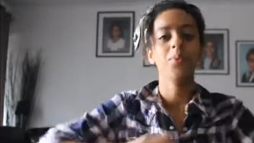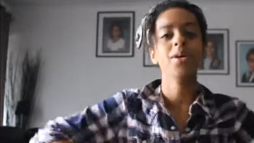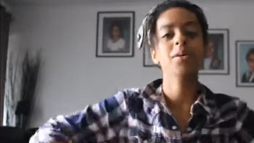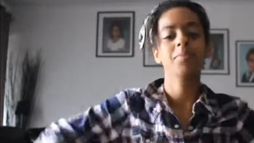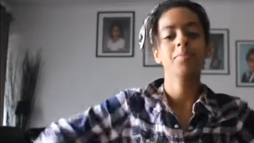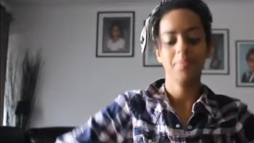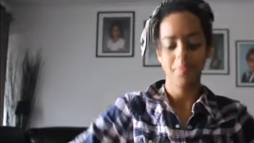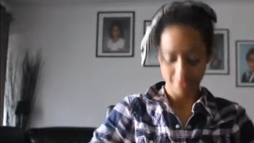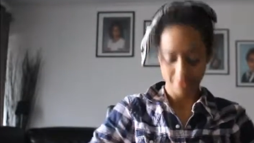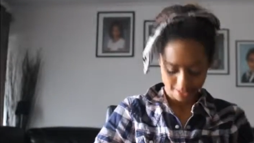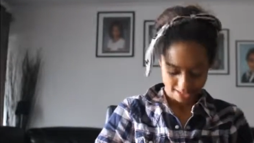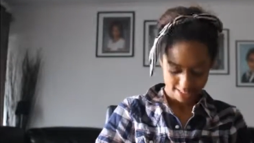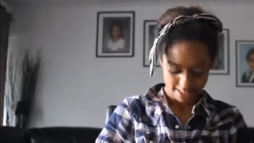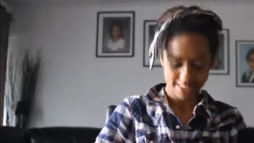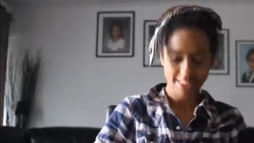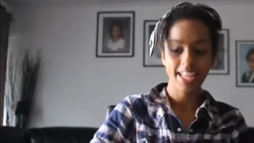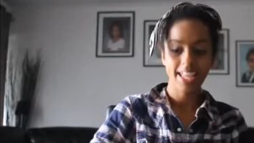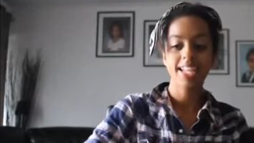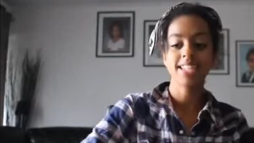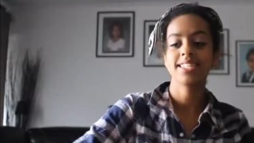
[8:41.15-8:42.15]
Well,
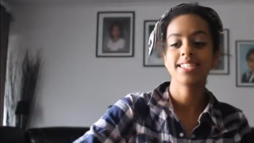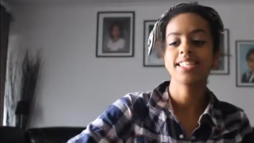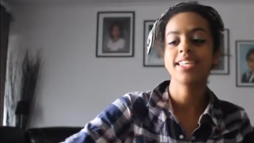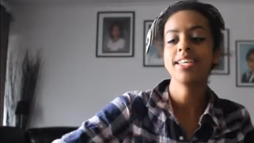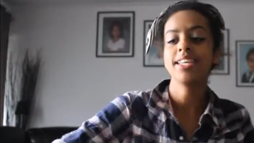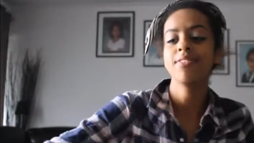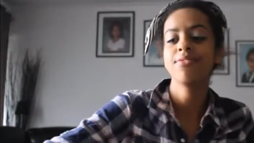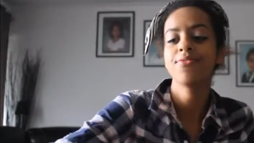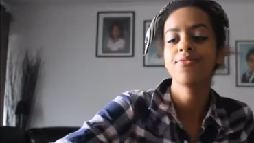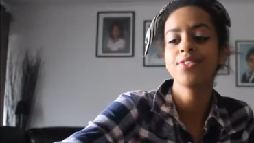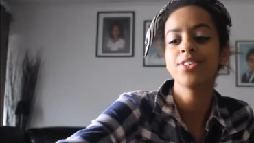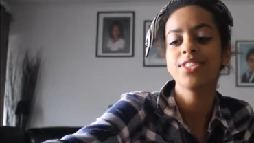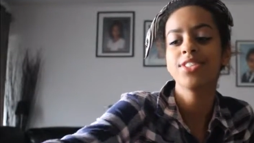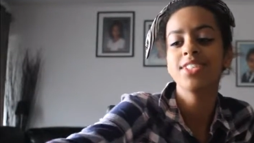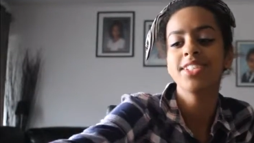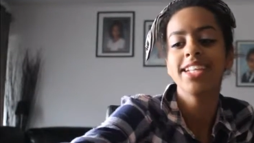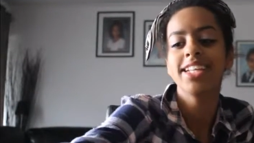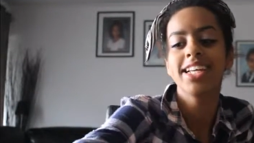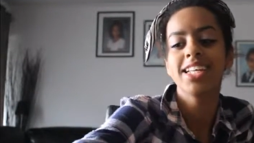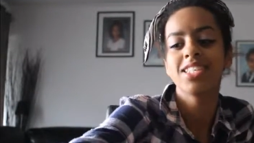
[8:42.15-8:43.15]
that's it for
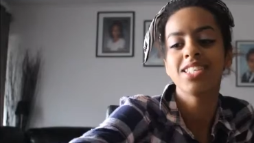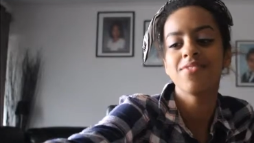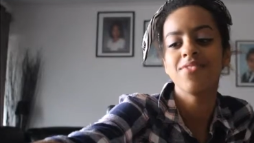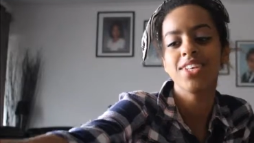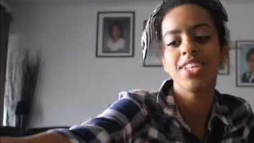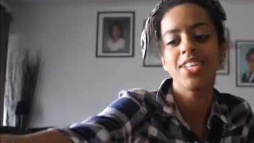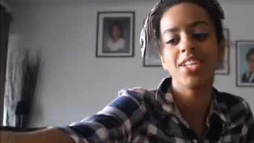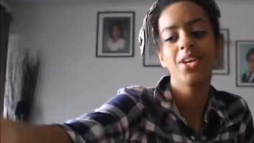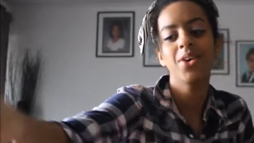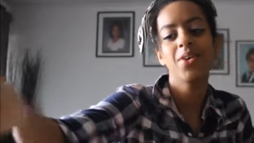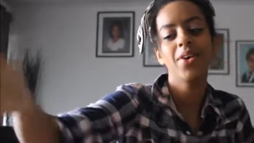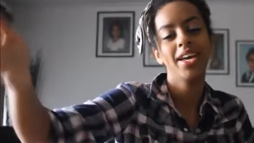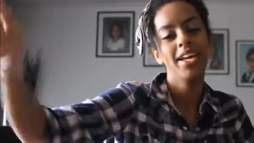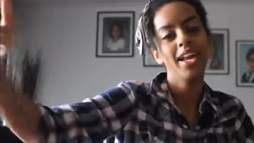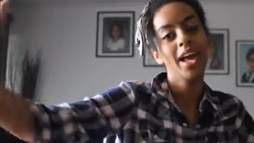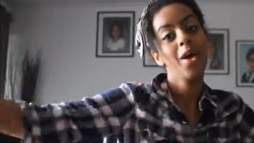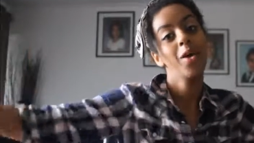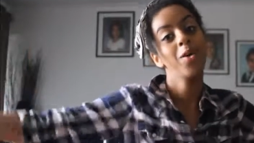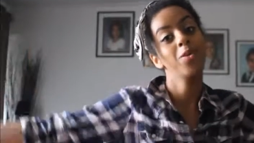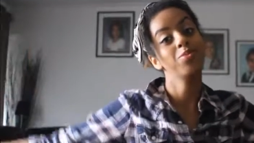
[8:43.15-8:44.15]
today's video and
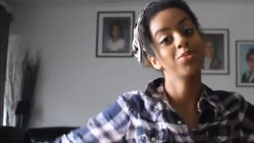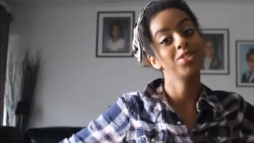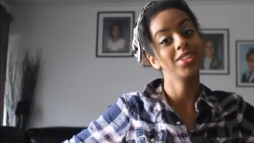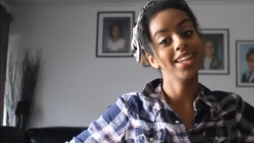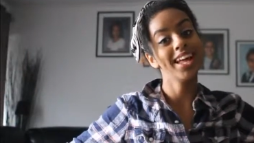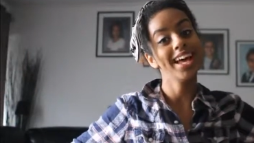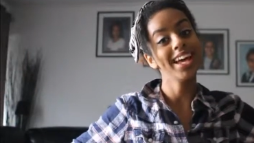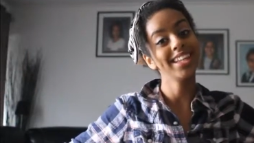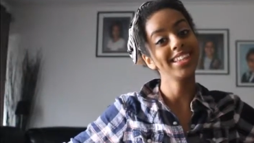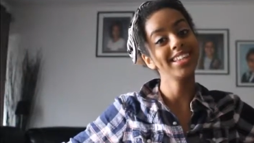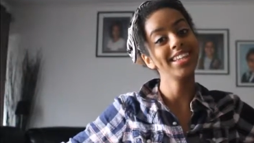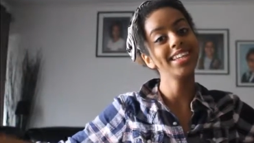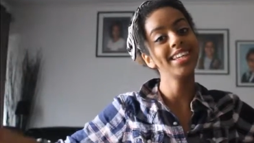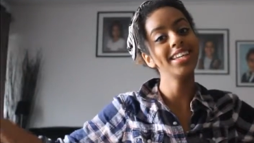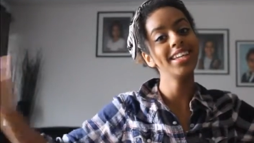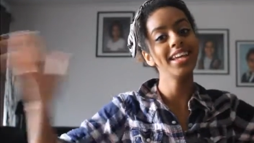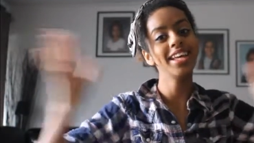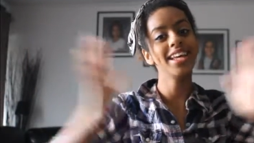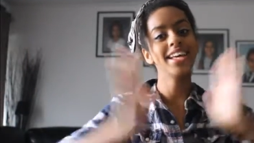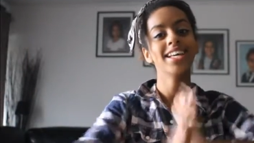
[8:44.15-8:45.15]
I hope you liked
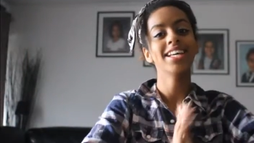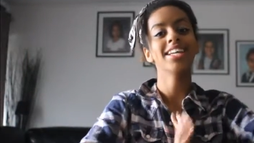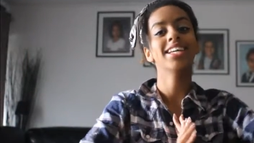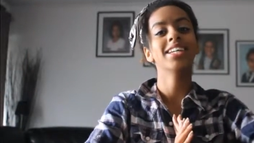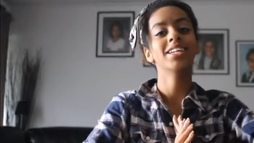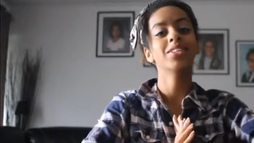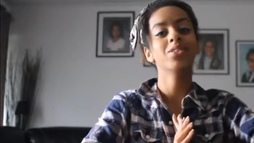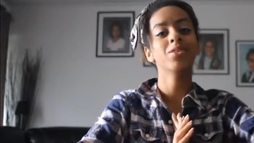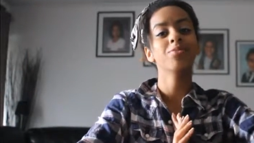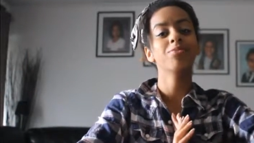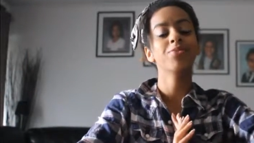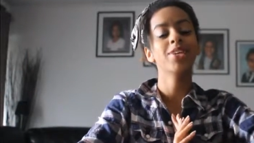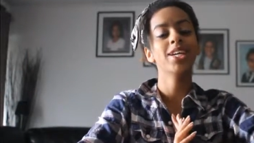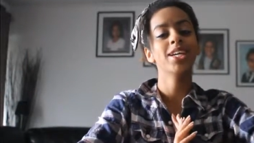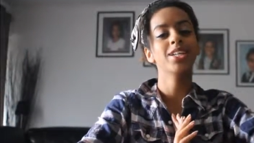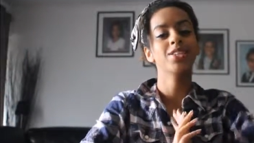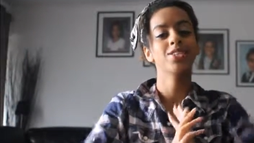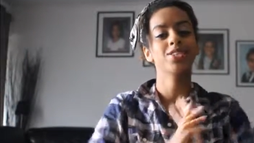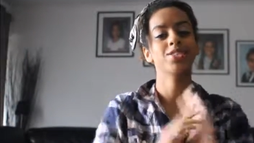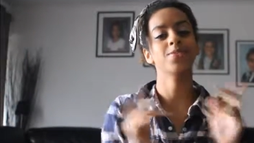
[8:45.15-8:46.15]
it. Don't
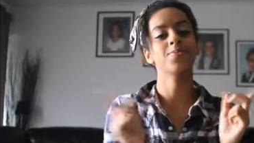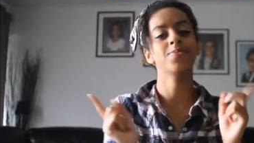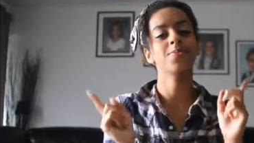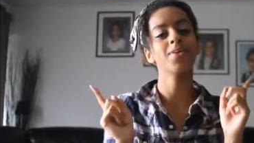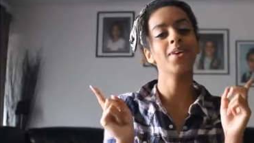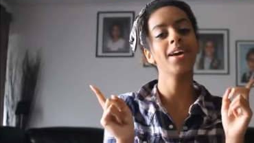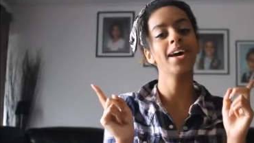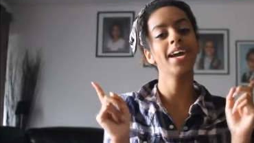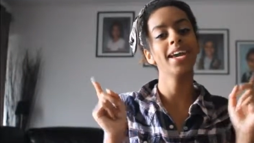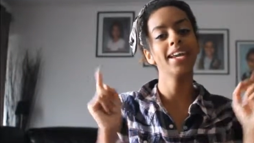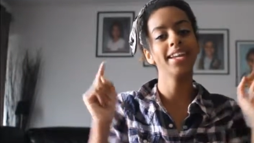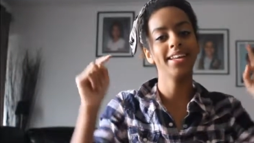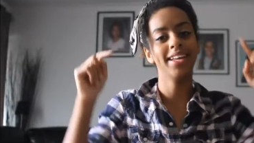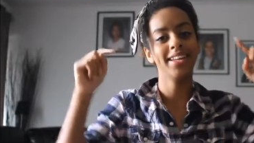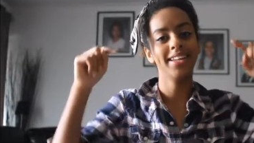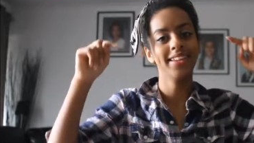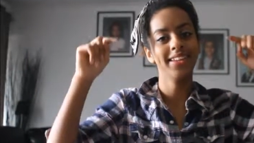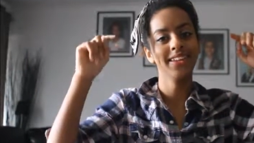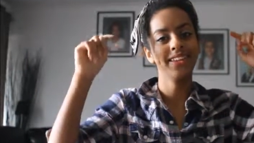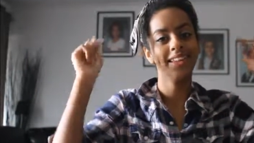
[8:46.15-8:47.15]
forget to subscribe
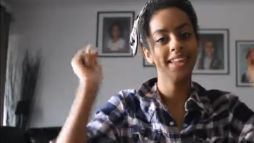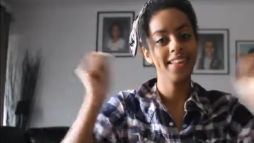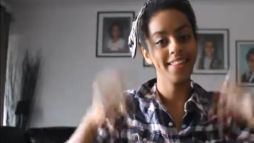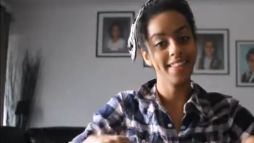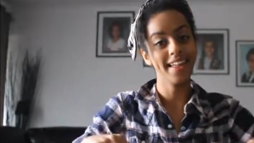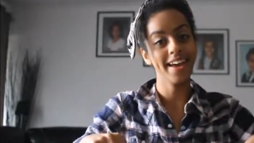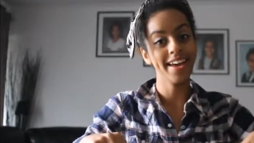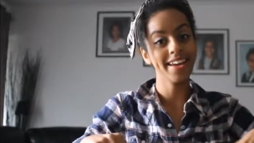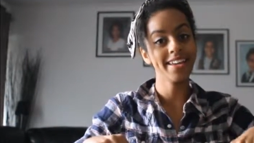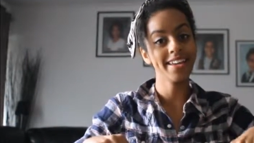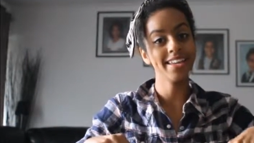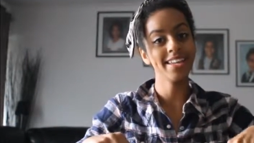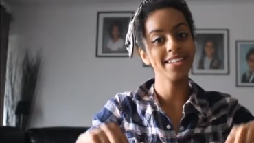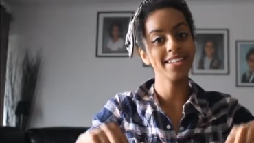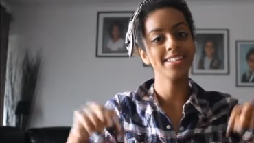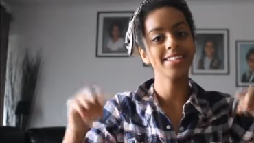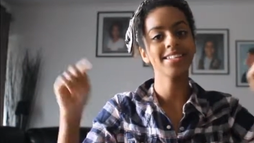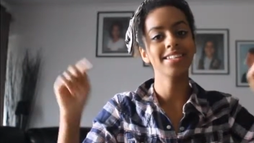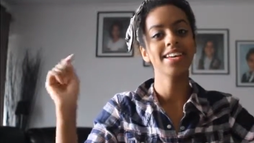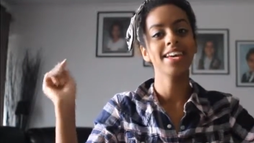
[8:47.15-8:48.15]
and like
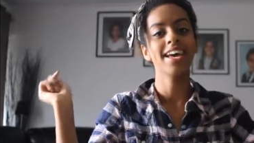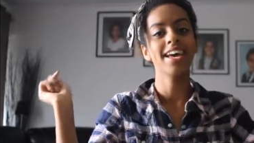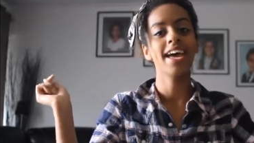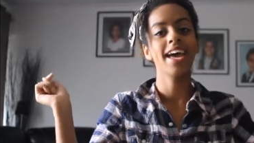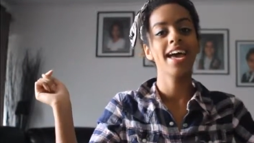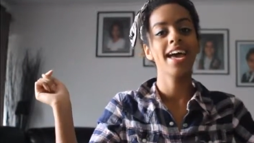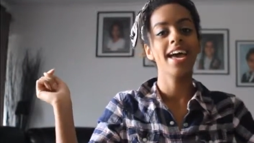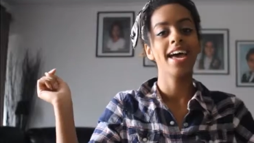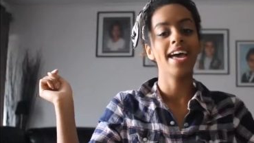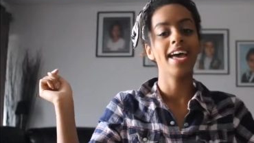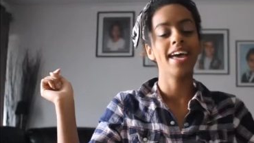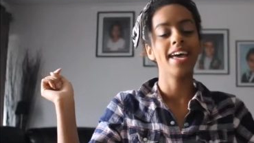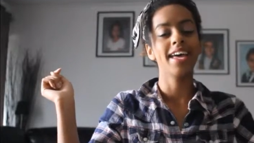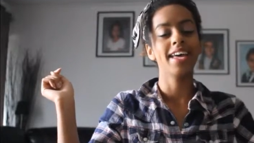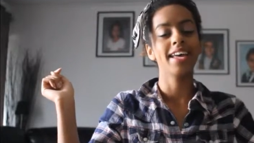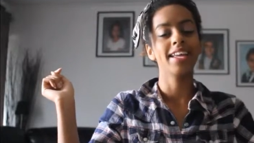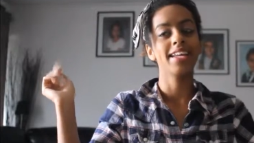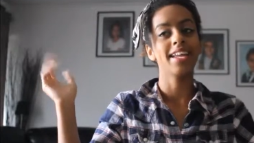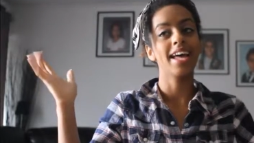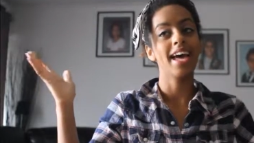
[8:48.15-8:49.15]
it
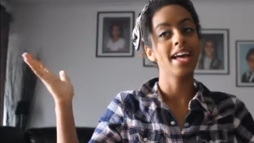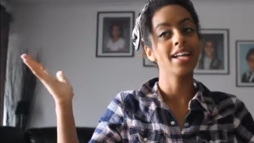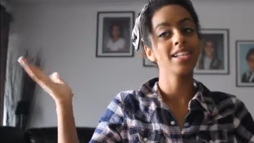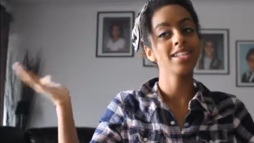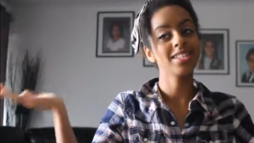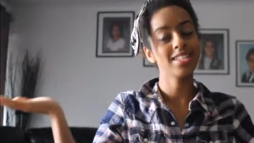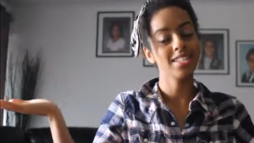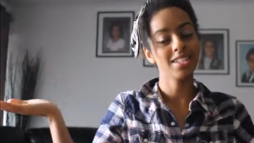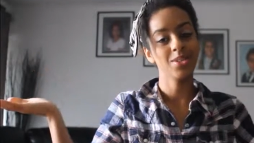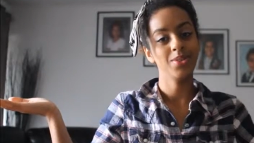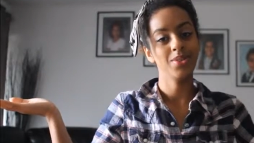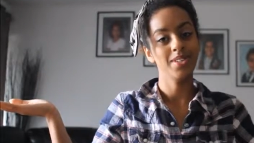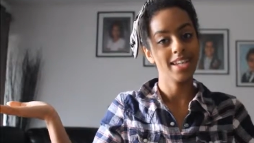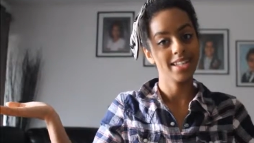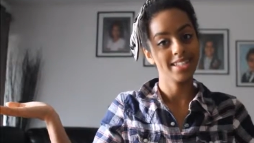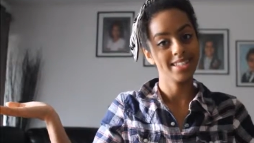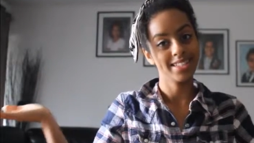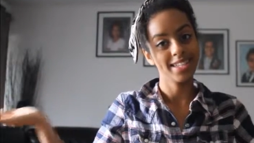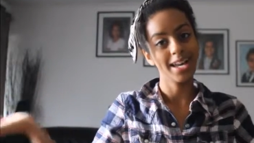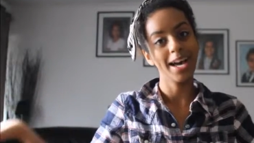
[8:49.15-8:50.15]
and I'll see you next